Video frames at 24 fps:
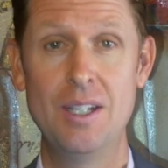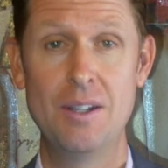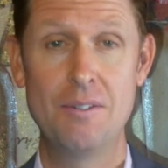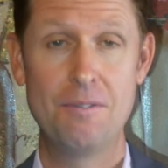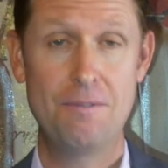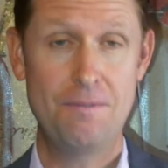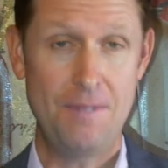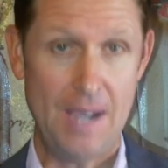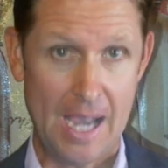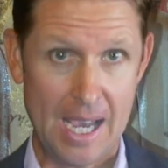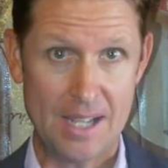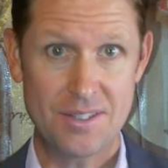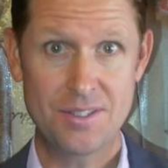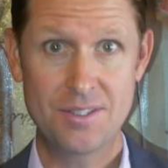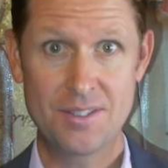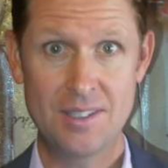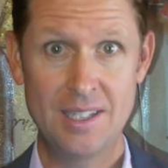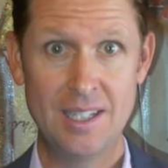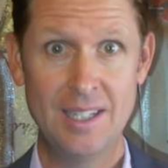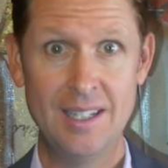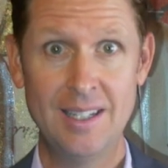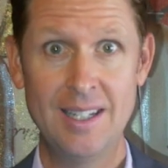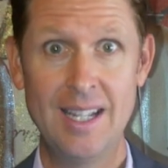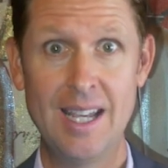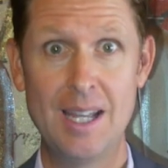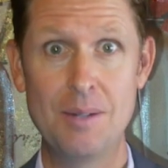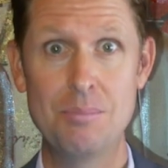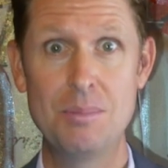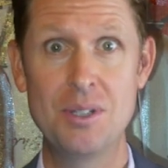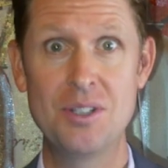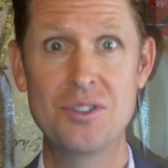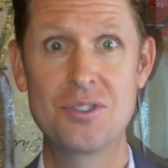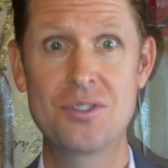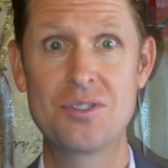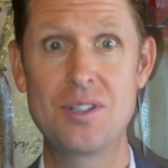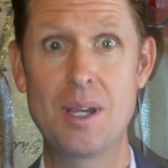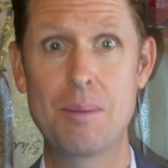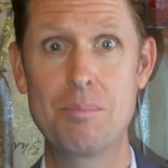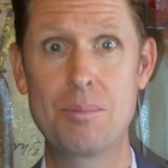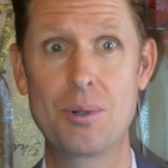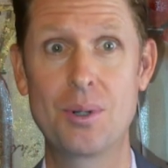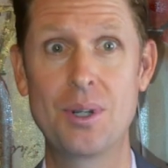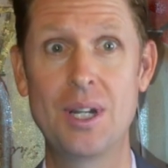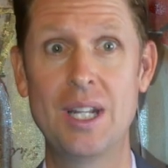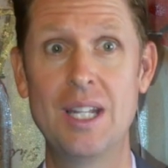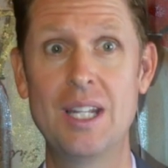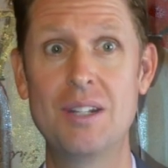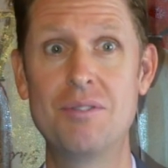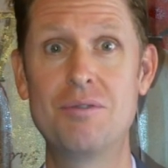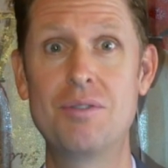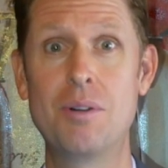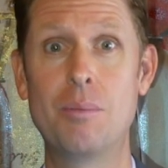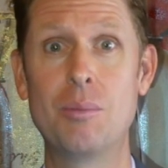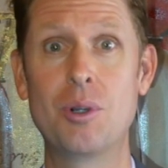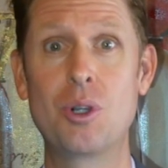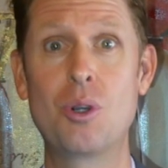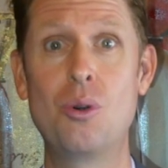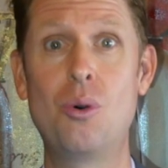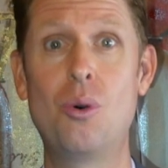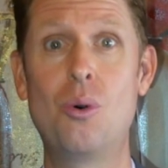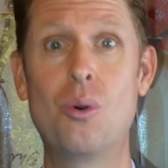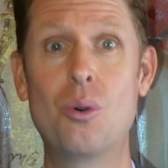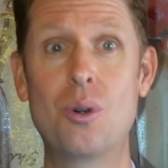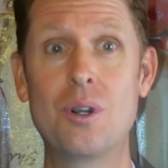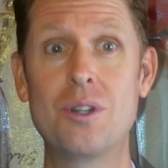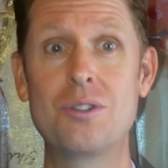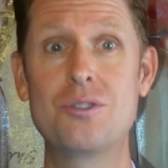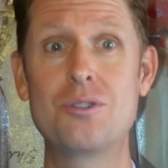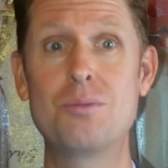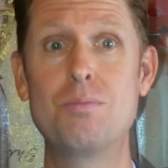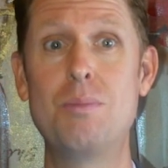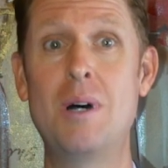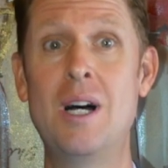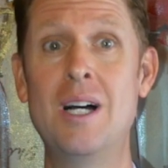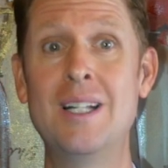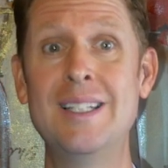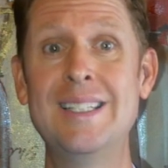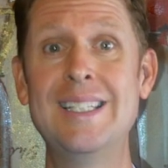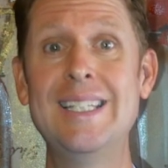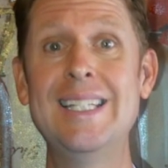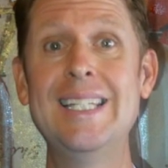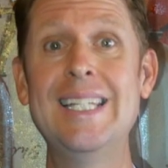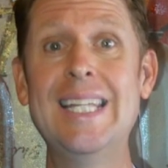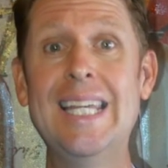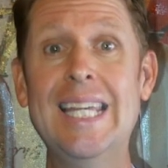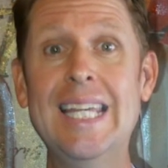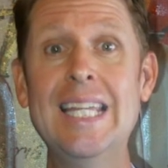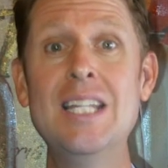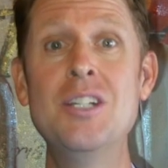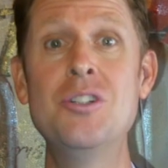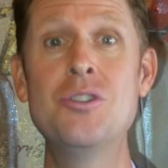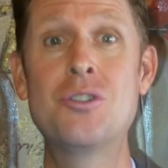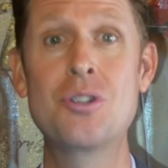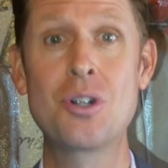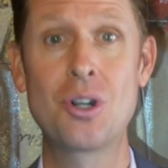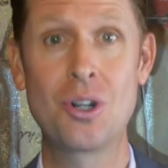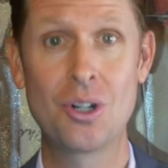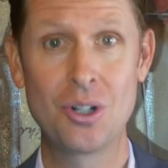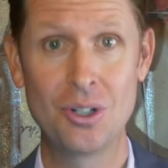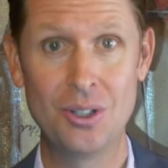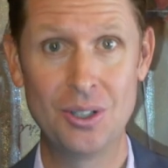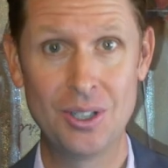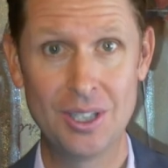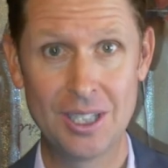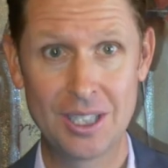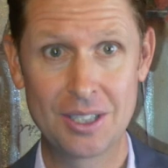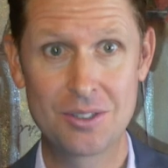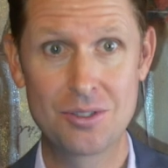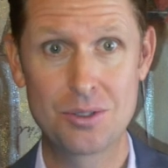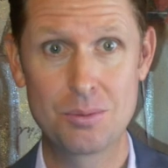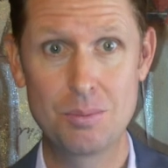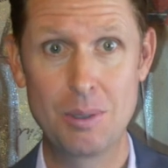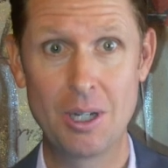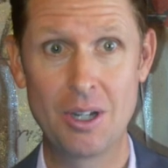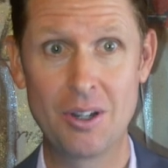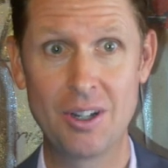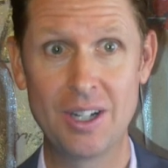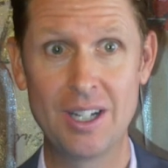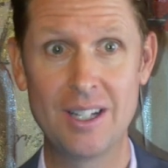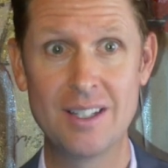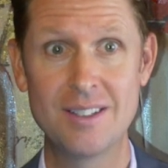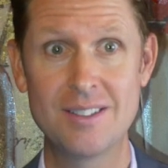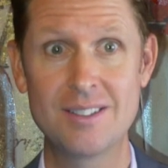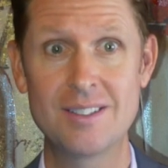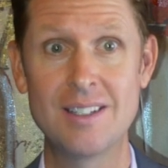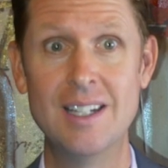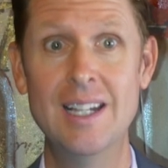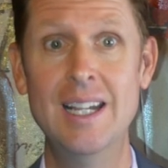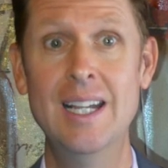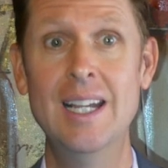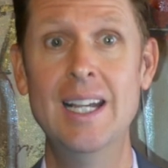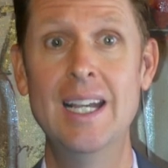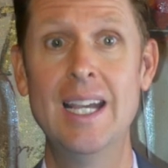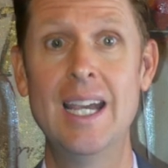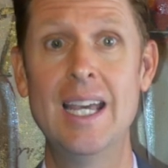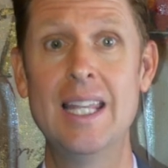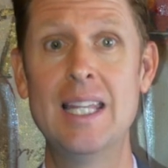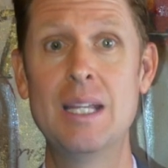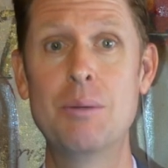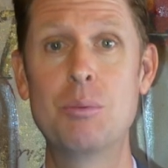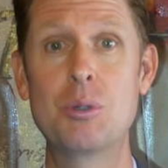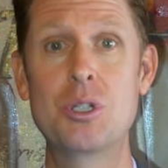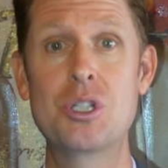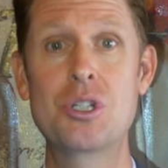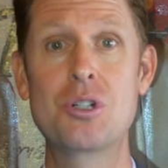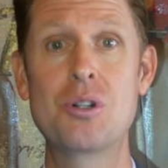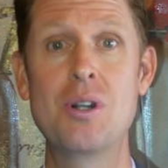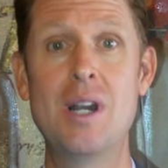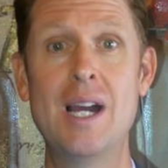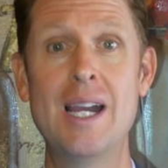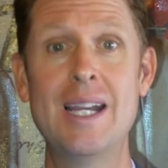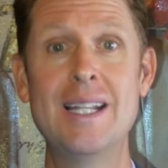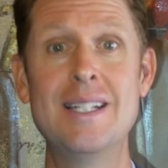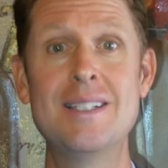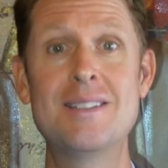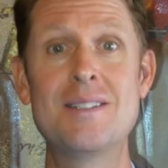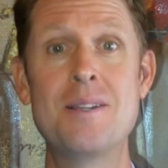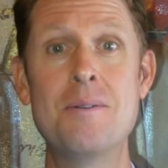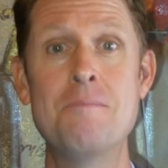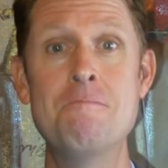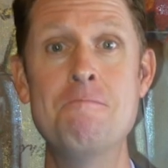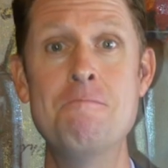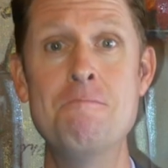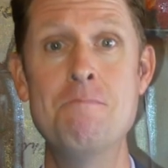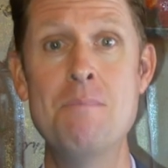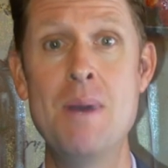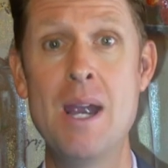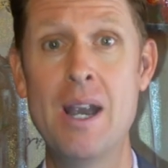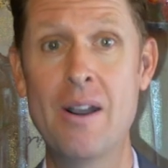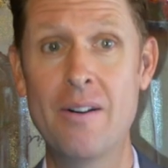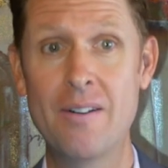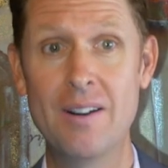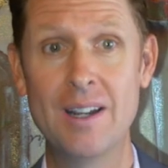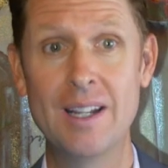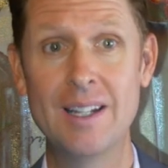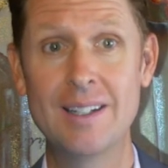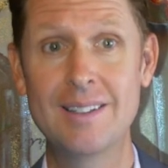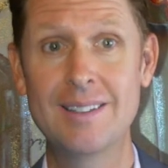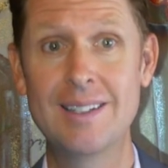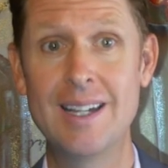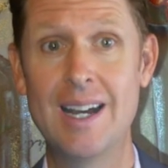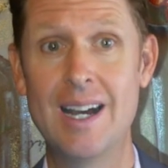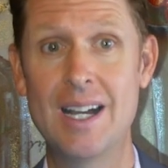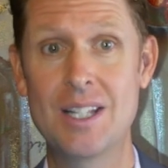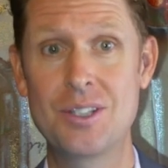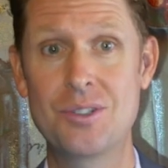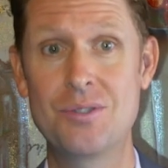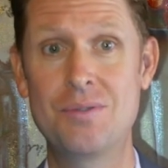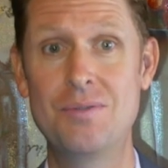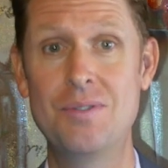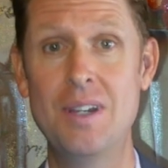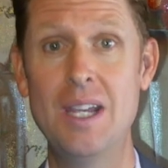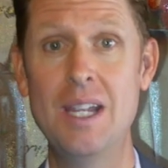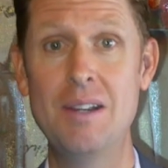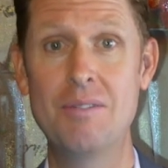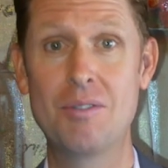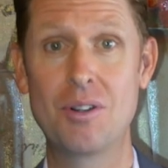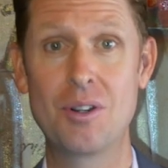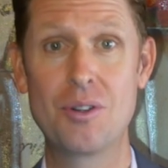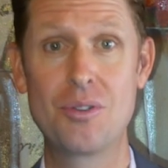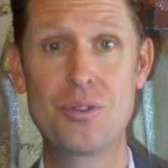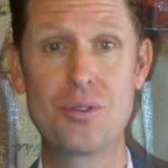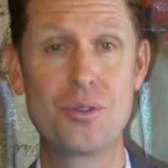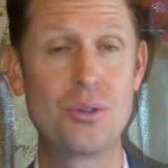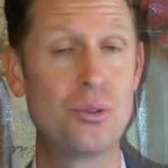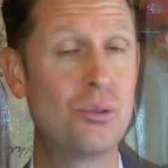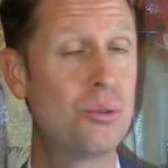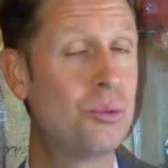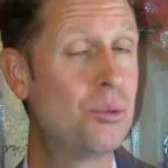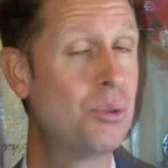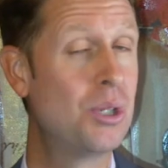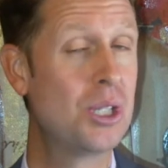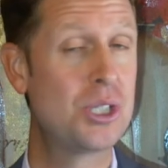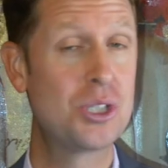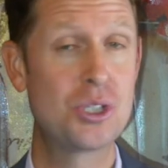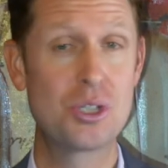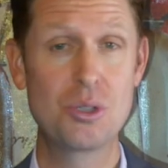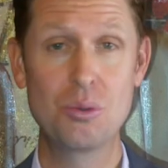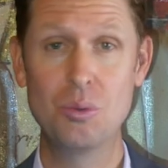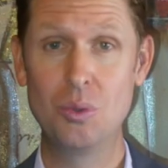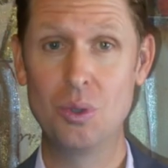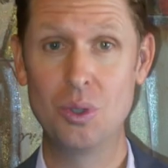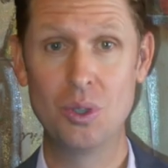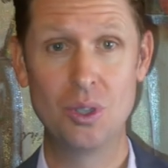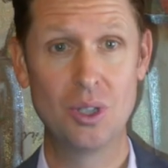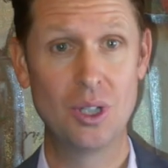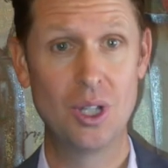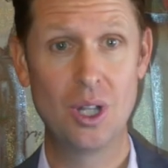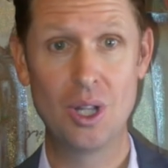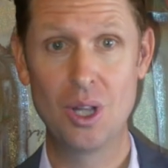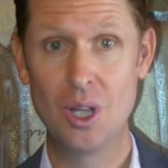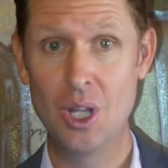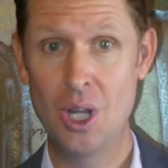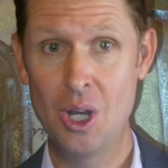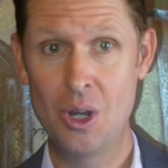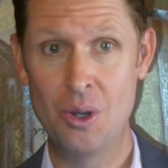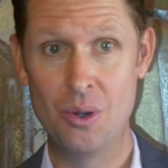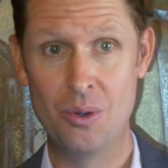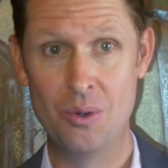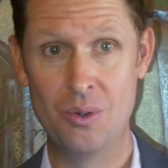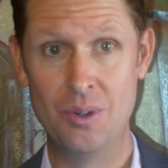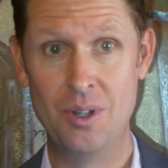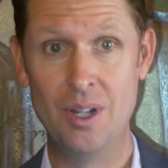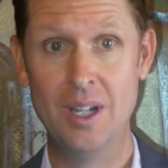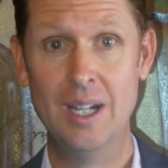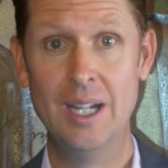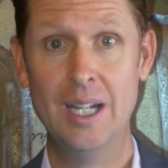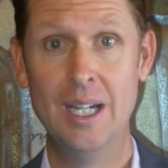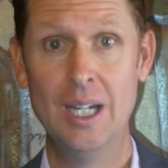Fasting had been separated from a corresponding internal experience, and they were trying to merit God's favor through ritual alone,